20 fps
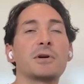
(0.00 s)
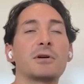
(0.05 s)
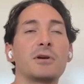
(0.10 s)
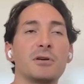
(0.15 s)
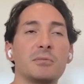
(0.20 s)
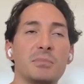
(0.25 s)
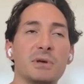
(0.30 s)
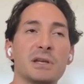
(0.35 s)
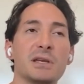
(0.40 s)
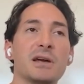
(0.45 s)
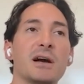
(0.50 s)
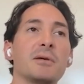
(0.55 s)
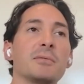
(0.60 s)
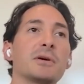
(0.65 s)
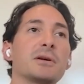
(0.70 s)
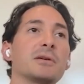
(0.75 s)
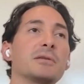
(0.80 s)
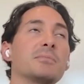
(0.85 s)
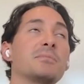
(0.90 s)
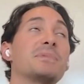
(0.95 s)
they're called
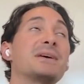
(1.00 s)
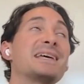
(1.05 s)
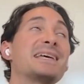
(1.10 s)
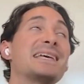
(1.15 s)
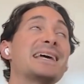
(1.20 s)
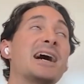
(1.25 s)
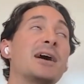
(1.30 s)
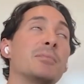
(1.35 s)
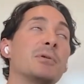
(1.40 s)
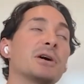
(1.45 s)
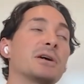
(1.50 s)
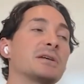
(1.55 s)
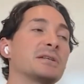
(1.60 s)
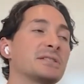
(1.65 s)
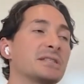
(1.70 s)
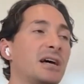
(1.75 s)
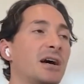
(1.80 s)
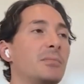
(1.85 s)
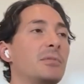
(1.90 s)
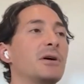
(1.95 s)
Pigiyama
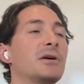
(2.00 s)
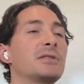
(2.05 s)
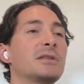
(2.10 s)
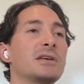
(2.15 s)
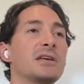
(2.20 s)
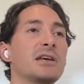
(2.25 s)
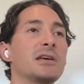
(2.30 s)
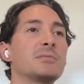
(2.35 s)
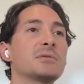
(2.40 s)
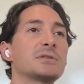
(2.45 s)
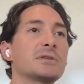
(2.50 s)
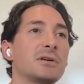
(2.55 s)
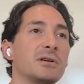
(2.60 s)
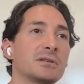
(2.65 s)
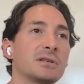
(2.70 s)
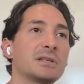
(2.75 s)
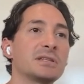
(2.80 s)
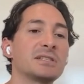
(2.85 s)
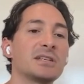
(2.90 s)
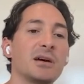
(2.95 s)
Kasama, and the game is
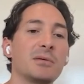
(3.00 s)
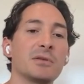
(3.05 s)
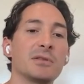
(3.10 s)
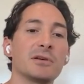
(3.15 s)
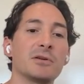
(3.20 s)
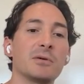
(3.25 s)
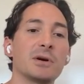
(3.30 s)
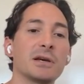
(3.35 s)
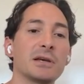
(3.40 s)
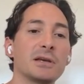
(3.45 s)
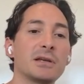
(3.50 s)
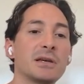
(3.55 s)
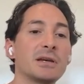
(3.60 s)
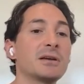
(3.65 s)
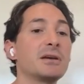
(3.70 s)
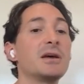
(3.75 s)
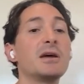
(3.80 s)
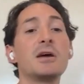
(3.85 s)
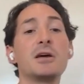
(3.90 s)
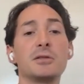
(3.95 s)
called Kasama the
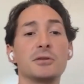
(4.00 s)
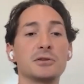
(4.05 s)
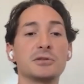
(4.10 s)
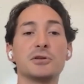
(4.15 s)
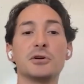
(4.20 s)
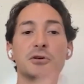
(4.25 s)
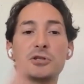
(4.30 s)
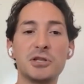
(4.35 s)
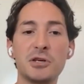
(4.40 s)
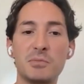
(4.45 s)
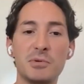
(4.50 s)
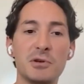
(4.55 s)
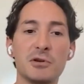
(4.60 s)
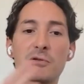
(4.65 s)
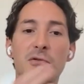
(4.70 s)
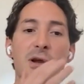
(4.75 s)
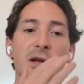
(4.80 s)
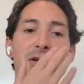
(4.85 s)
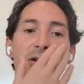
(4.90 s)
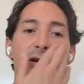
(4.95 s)
Awakening. There's no
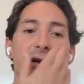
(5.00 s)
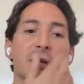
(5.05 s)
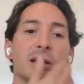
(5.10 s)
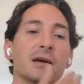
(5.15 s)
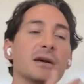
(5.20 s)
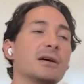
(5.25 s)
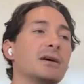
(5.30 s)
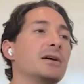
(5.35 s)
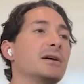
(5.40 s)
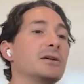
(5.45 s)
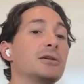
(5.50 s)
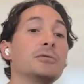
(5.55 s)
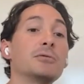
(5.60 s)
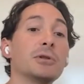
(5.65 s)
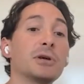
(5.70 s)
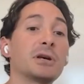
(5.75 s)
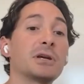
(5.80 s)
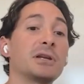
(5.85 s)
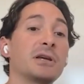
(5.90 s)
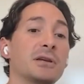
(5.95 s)
GPU rendering.
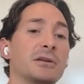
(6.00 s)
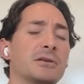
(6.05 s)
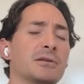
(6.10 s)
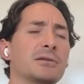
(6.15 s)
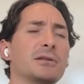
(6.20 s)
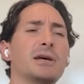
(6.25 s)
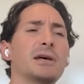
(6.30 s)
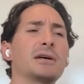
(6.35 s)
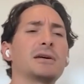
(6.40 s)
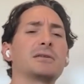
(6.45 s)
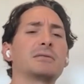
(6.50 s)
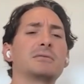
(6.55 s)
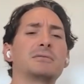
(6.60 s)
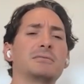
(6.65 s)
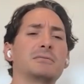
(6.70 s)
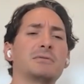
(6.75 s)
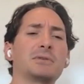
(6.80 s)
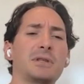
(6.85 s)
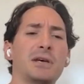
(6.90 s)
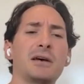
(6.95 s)
You look at it and you're like,
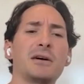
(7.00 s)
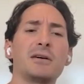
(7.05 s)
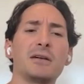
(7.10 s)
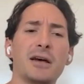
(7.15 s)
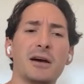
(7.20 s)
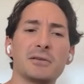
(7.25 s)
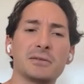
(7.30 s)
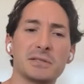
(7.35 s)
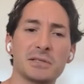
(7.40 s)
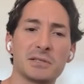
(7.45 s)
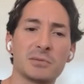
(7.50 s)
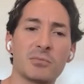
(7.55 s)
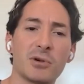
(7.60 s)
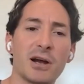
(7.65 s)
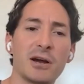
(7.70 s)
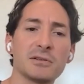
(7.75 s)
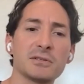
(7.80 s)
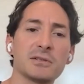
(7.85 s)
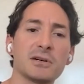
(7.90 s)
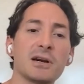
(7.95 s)
what the hell? How is this a
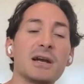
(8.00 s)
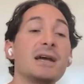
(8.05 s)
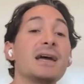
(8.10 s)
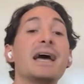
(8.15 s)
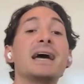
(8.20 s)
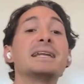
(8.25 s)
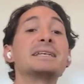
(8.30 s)
browser?